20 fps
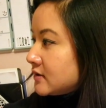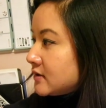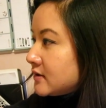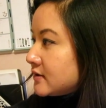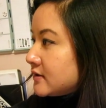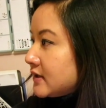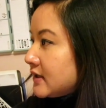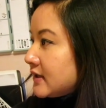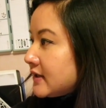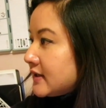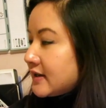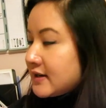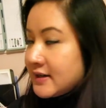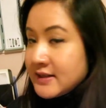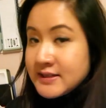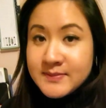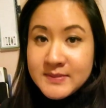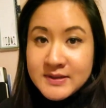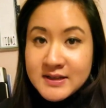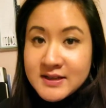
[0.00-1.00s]
I think and
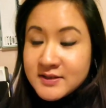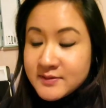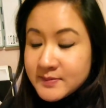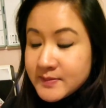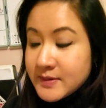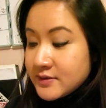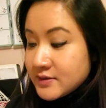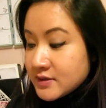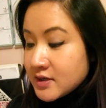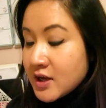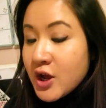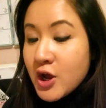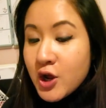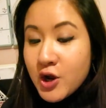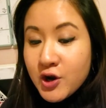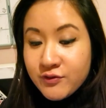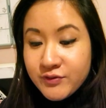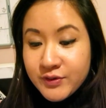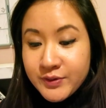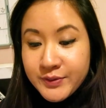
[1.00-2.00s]
that smells
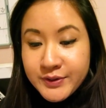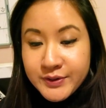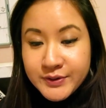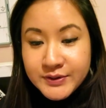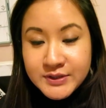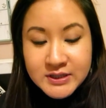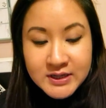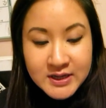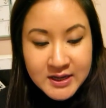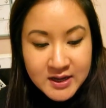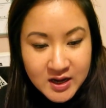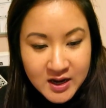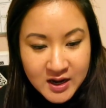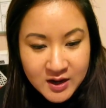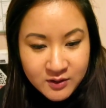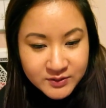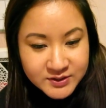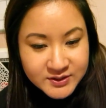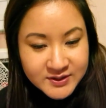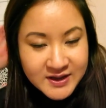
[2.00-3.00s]
real good.
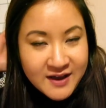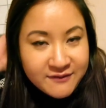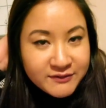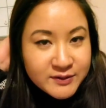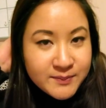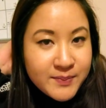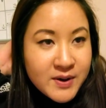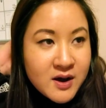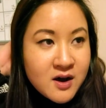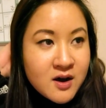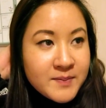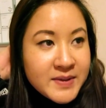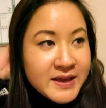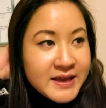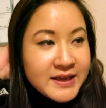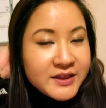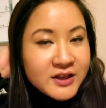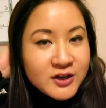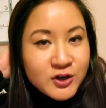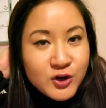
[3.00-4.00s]
I also have the
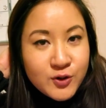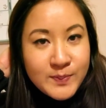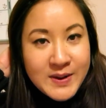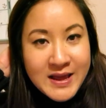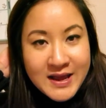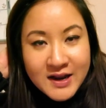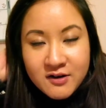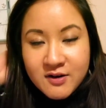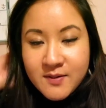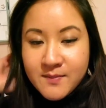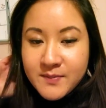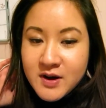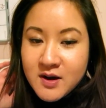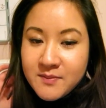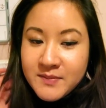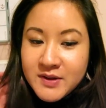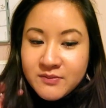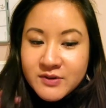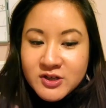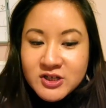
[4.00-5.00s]
Balmi, the new blackcurrant
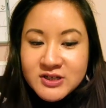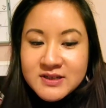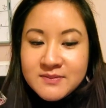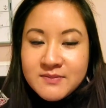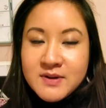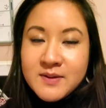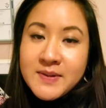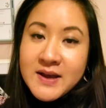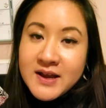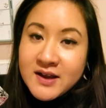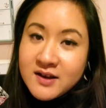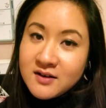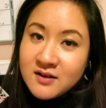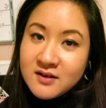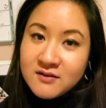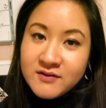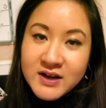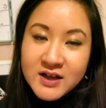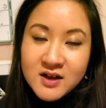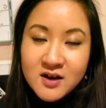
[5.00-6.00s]
Balmi which is in my bag and I
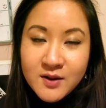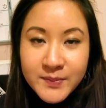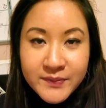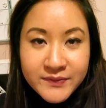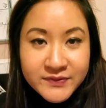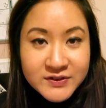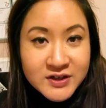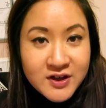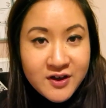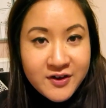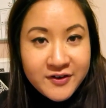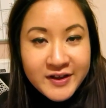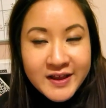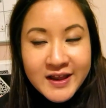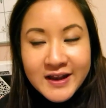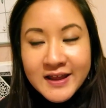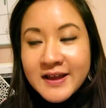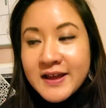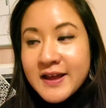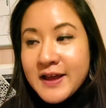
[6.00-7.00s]
really can't be to go and
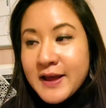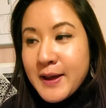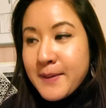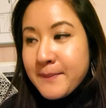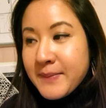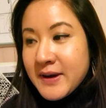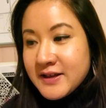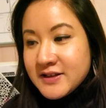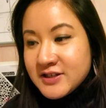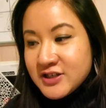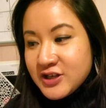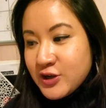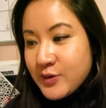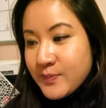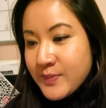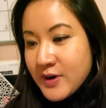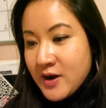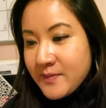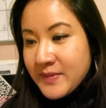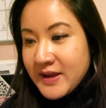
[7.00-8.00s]
get it but it's new
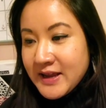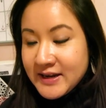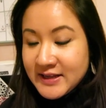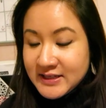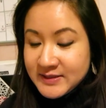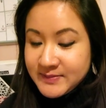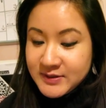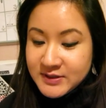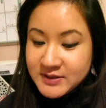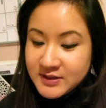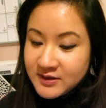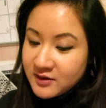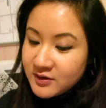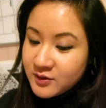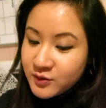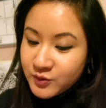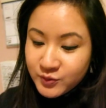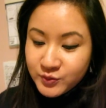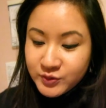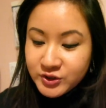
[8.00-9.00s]
Balmi and it smells
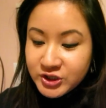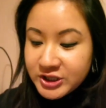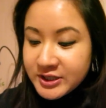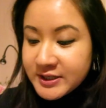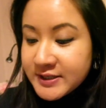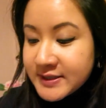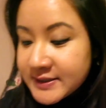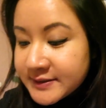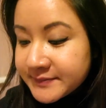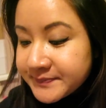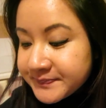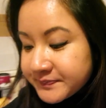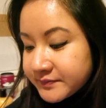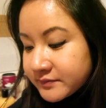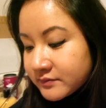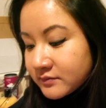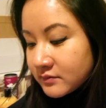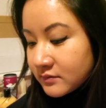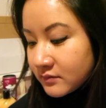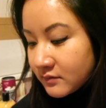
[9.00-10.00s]
gorgeous.
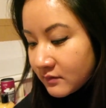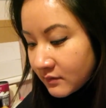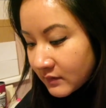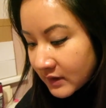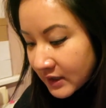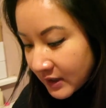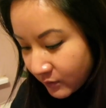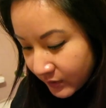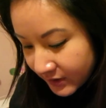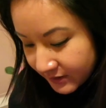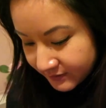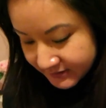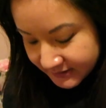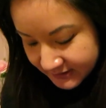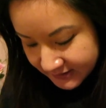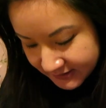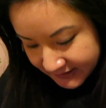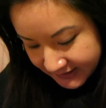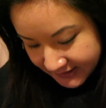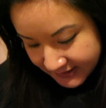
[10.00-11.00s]
And what
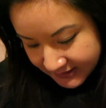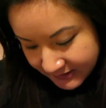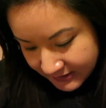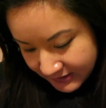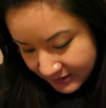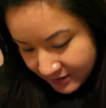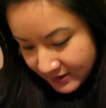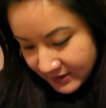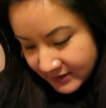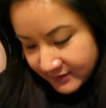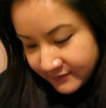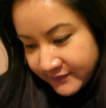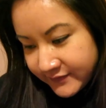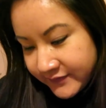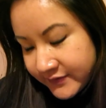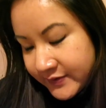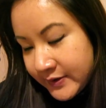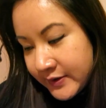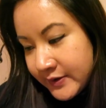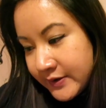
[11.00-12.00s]
else did I get in the I
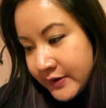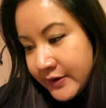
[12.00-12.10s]
Love